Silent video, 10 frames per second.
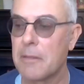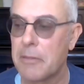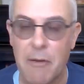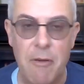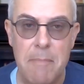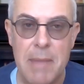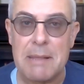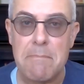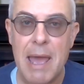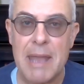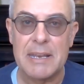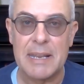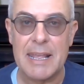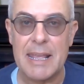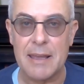There are many men in
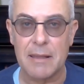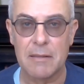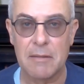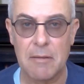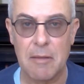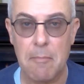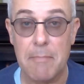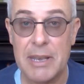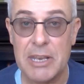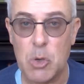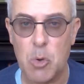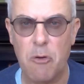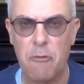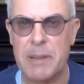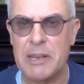here, many who
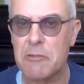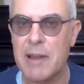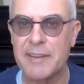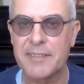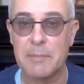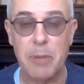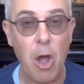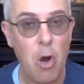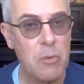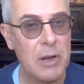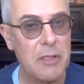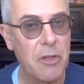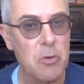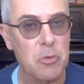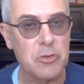have been arrested, but only
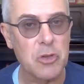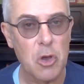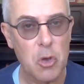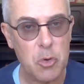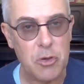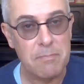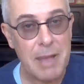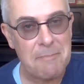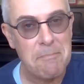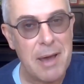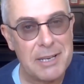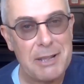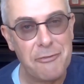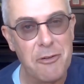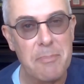those who can make
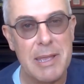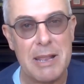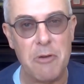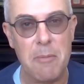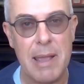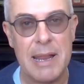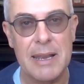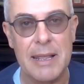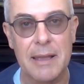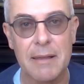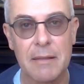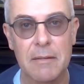money for me remain here."